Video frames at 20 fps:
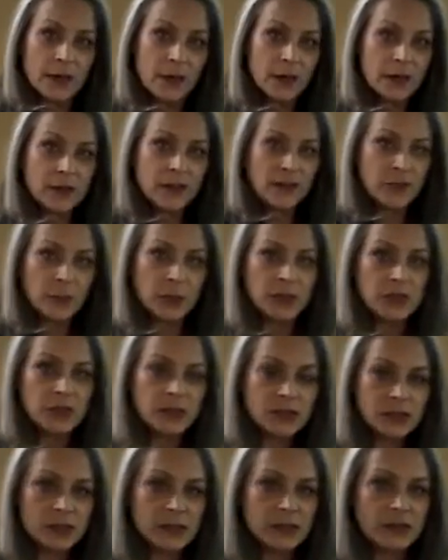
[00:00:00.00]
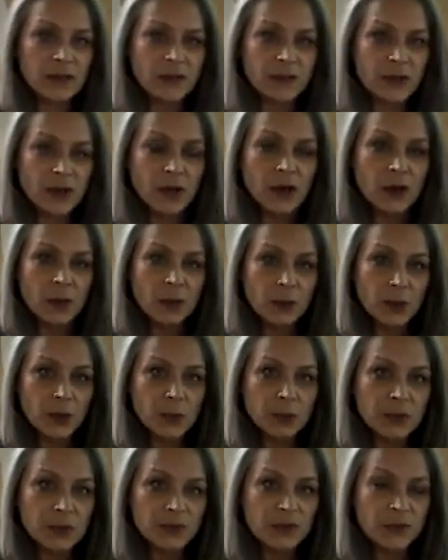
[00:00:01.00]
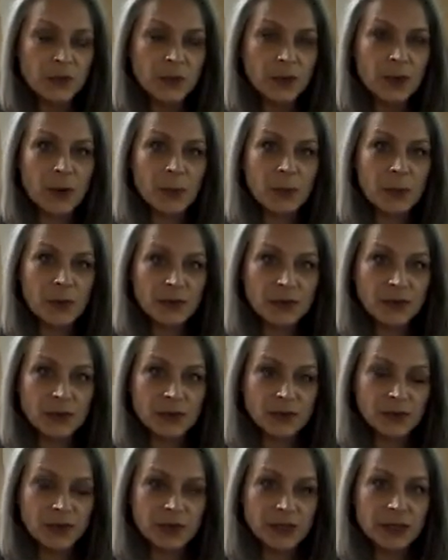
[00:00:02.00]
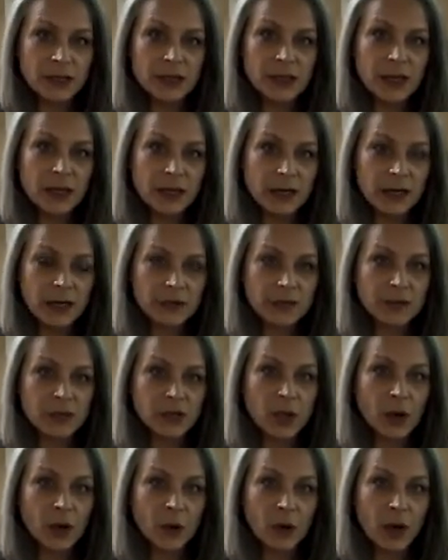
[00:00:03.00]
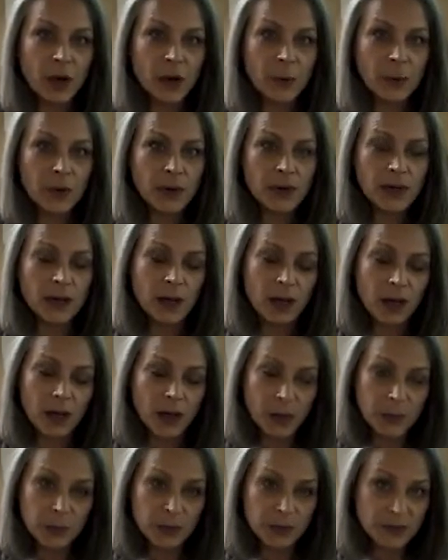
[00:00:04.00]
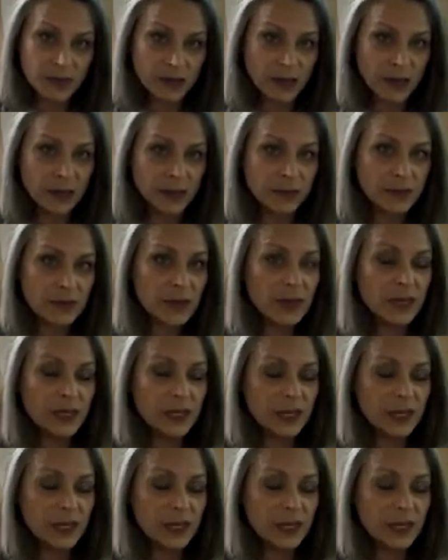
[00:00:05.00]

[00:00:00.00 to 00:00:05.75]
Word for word: It'll give me just enough room to, for a perfect fit and not have to go up, up a size.